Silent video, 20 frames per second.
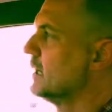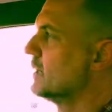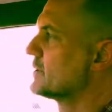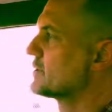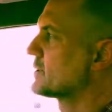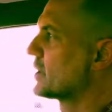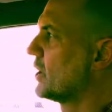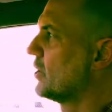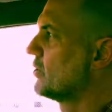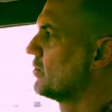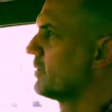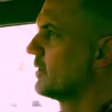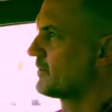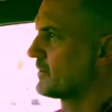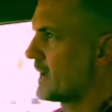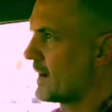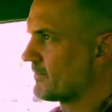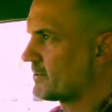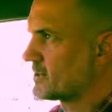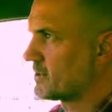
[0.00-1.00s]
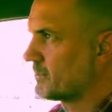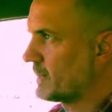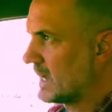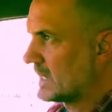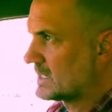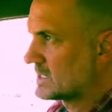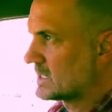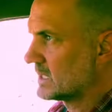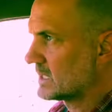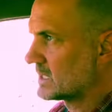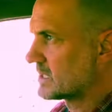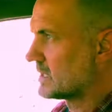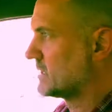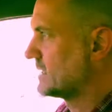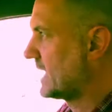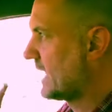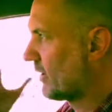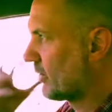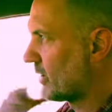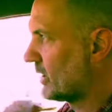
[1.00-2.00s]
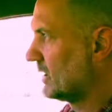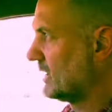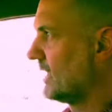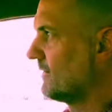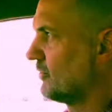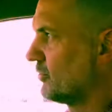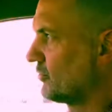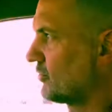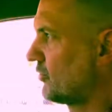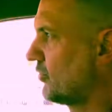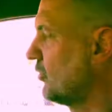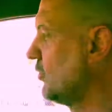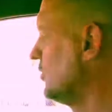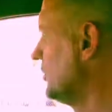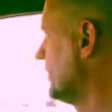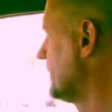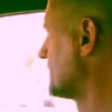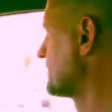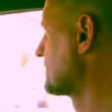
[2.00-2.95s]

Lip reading: So we've covered the basics and now we're at level 2.